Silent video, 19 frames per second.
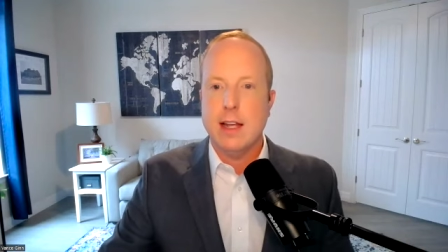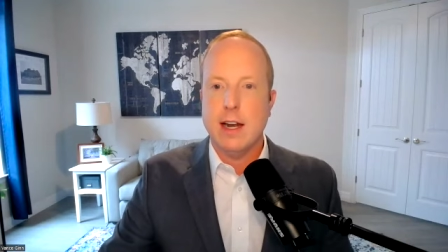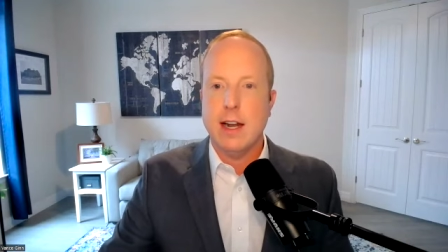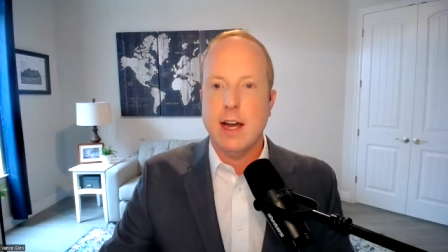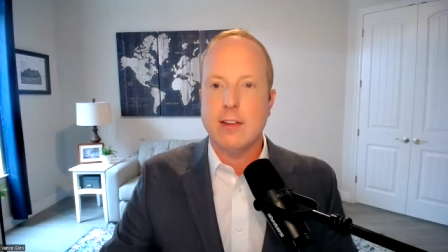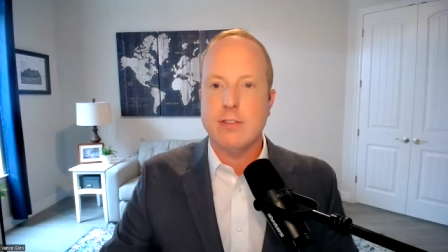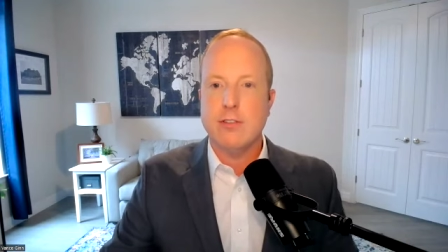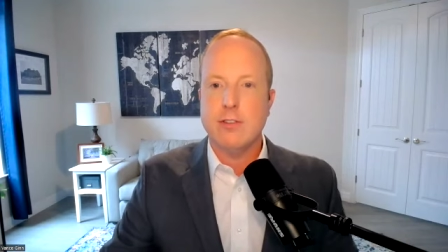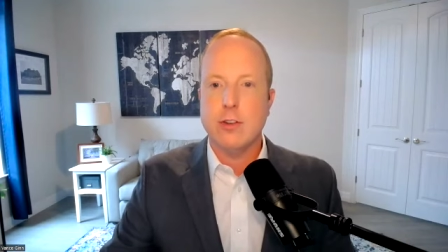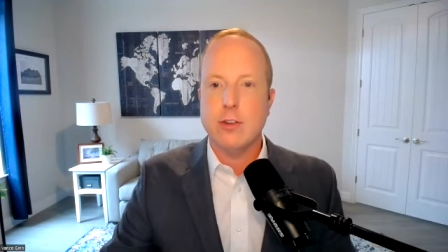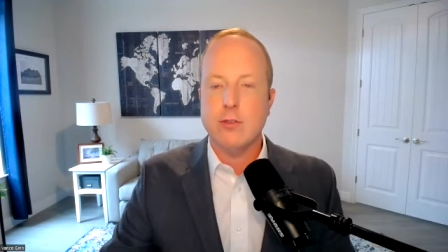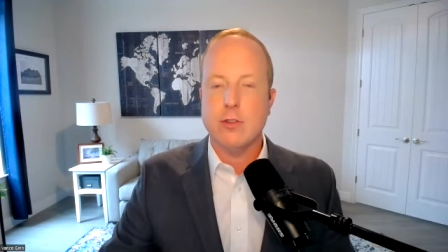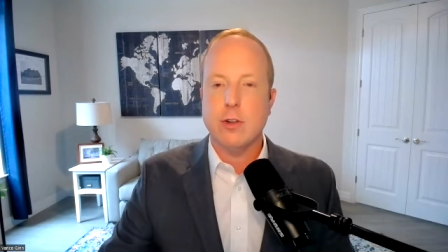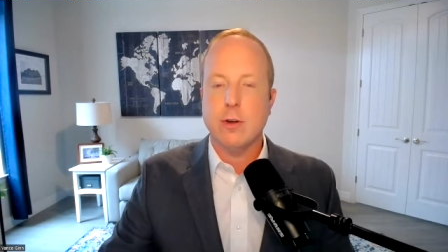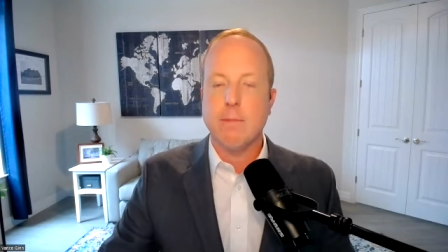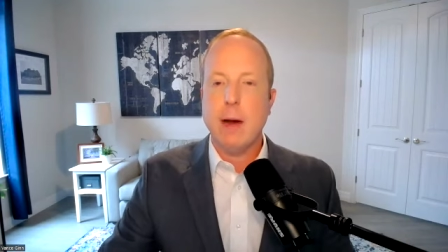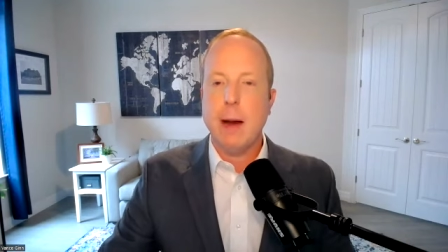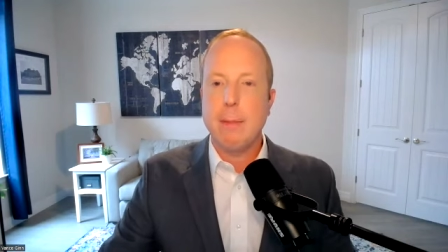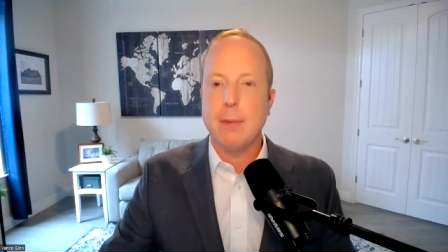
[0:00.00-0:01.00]
the
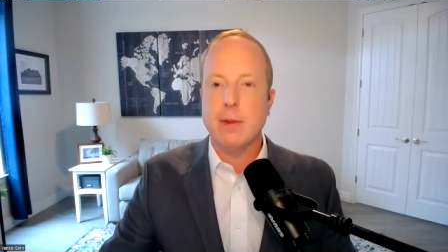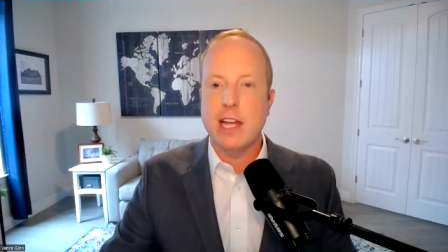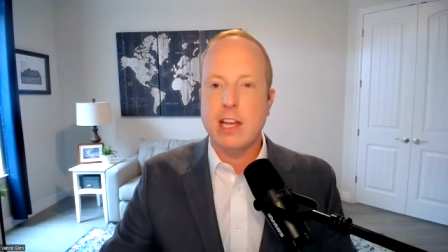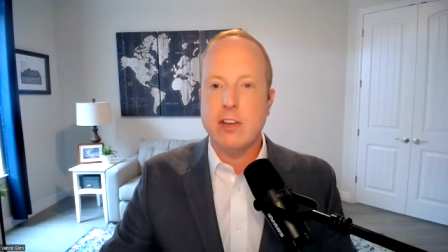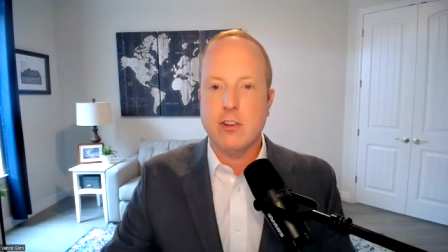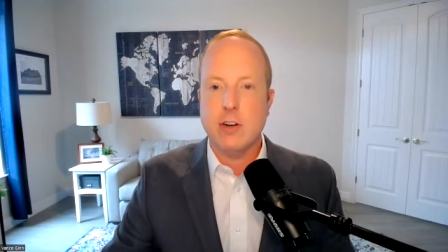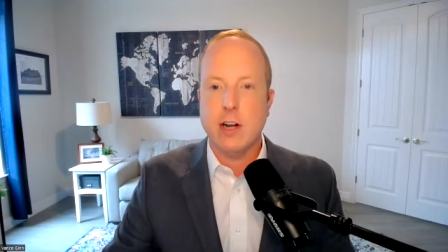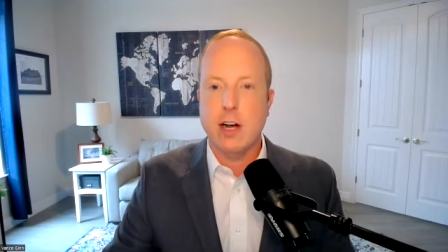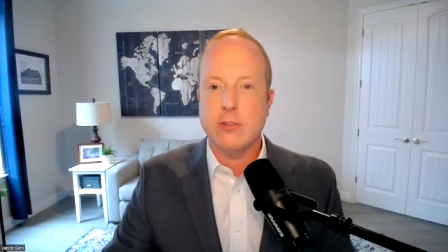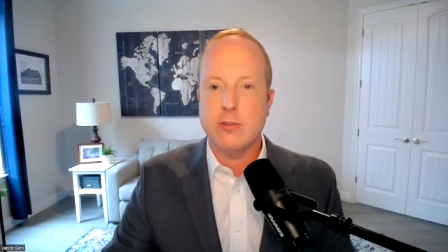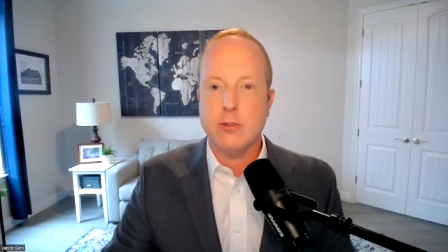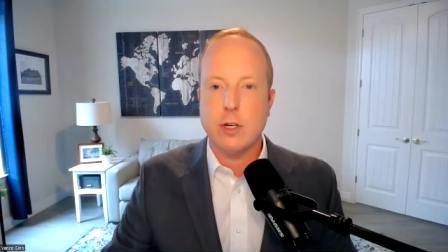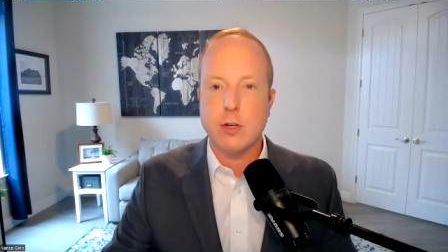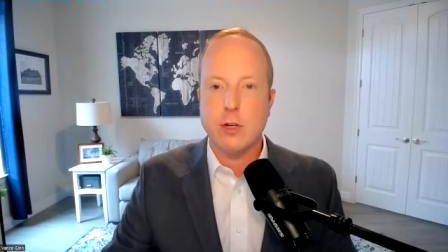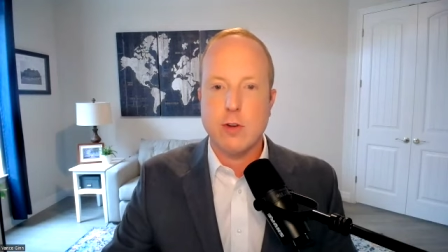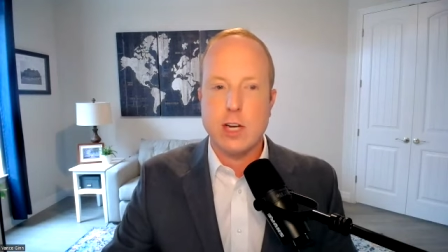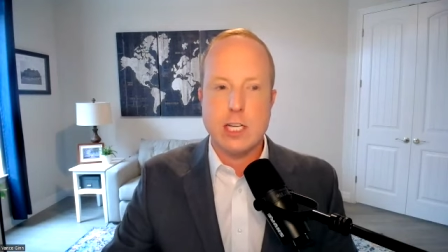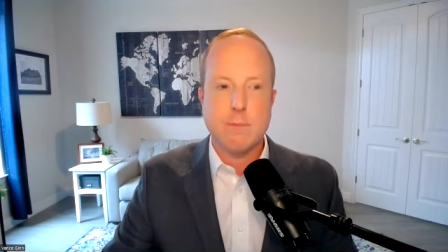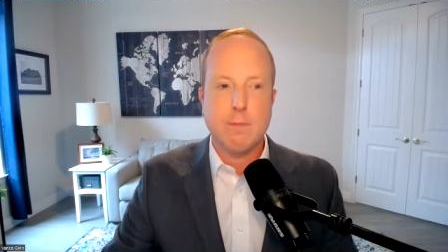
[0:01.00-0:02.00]
non-institutional population also
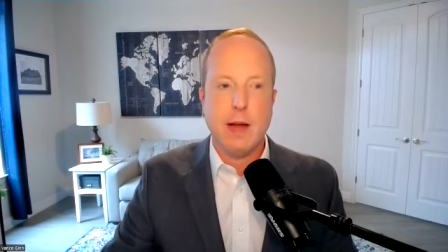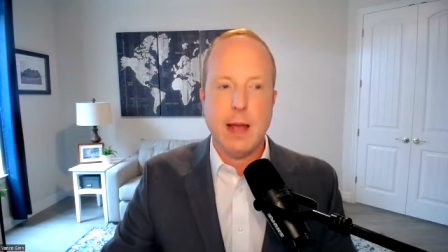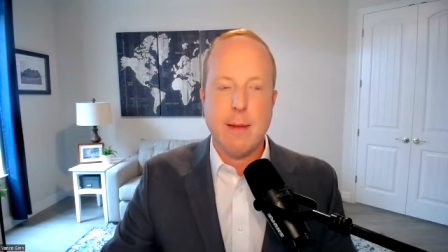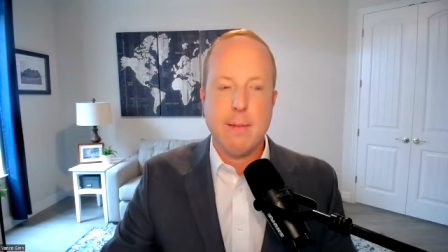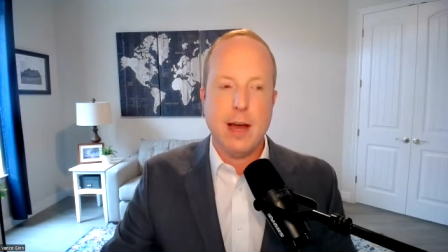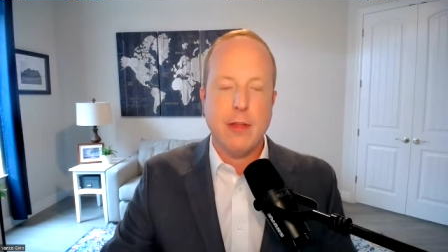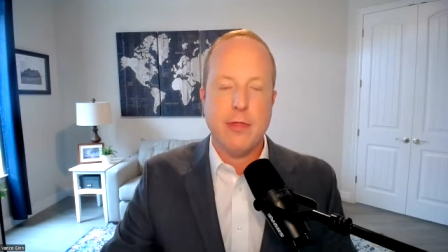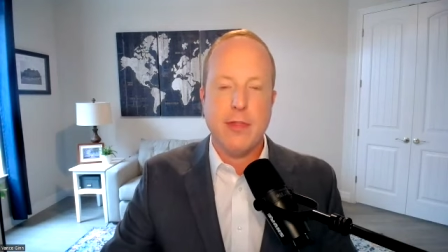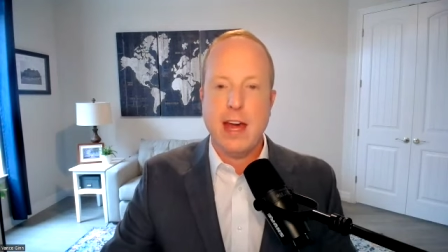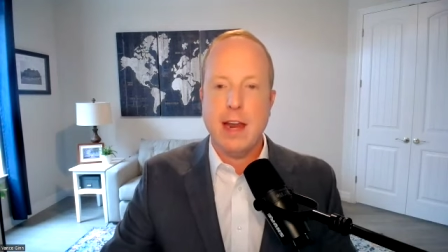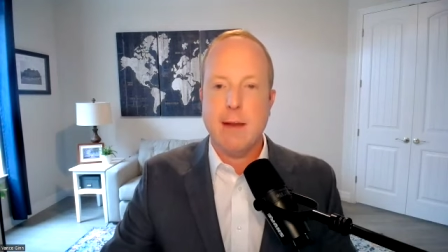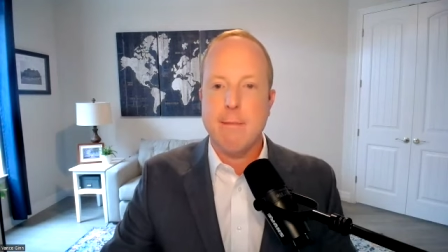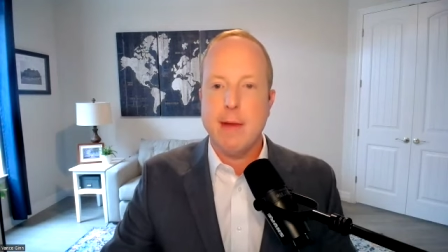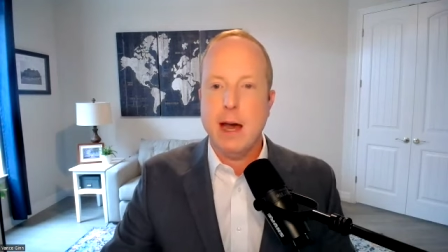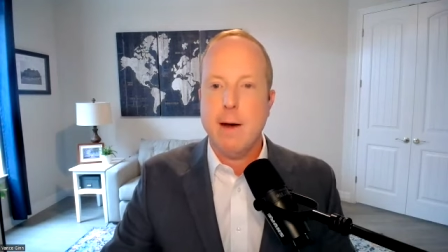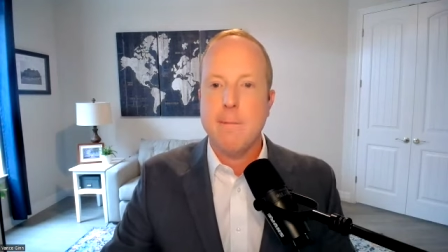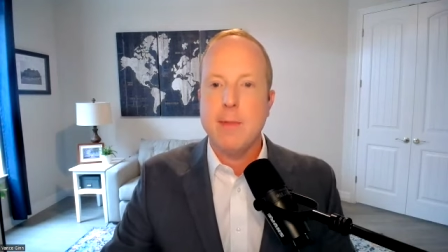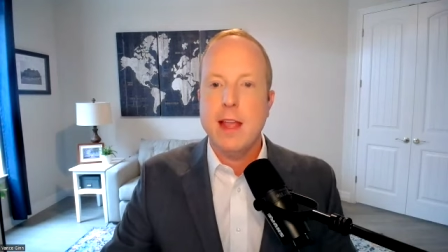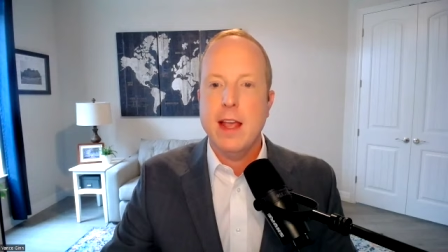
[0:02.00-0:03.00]
increased by about that
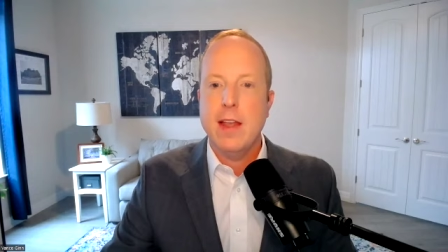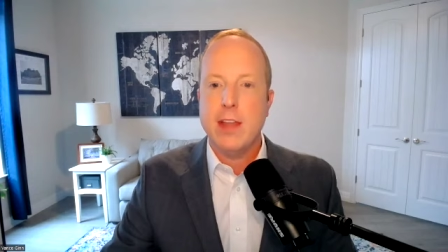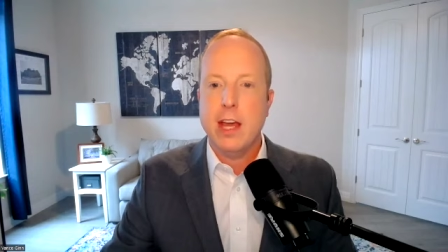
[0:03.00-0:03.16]
amount.